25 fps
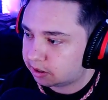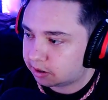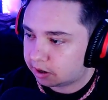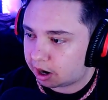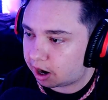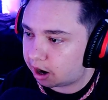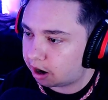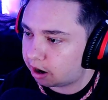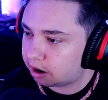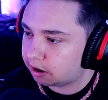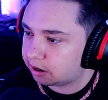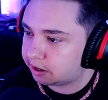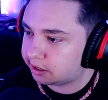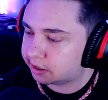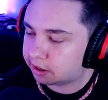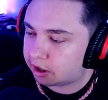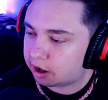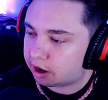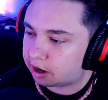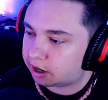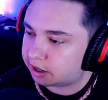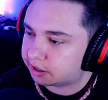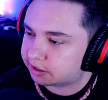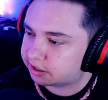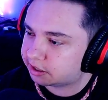Already
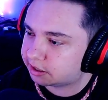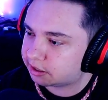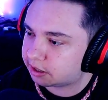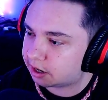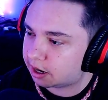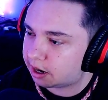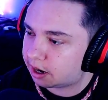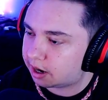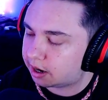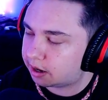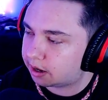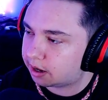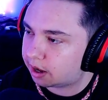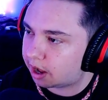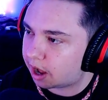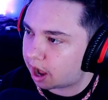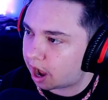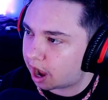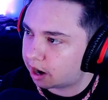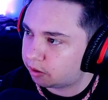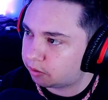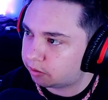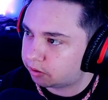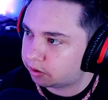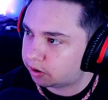lost. I
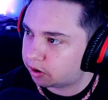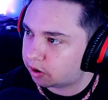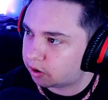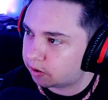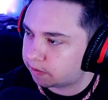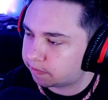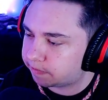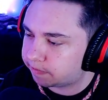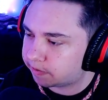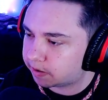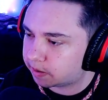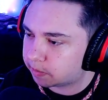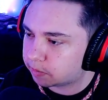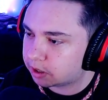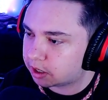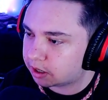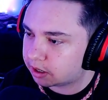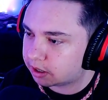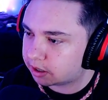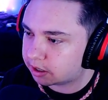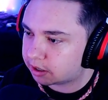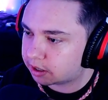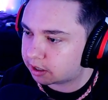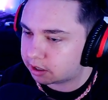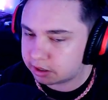don't know if I'm going
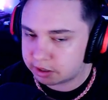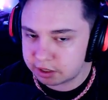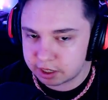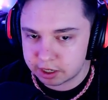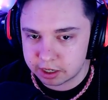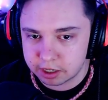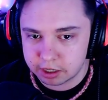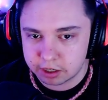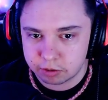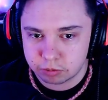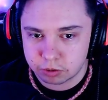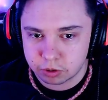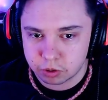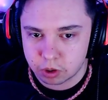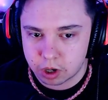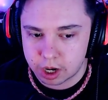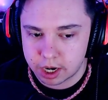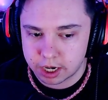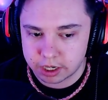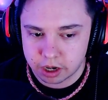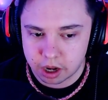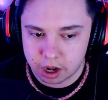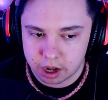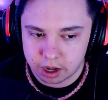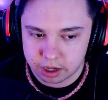to continue
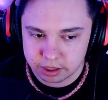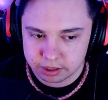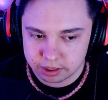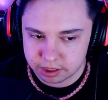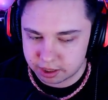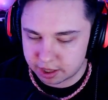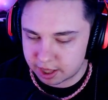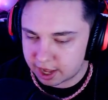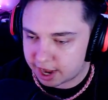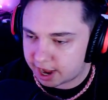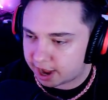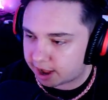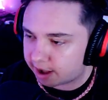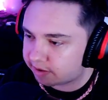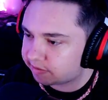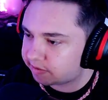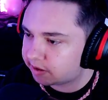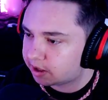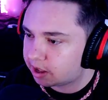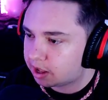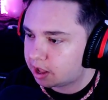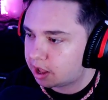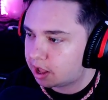trying not to laugh.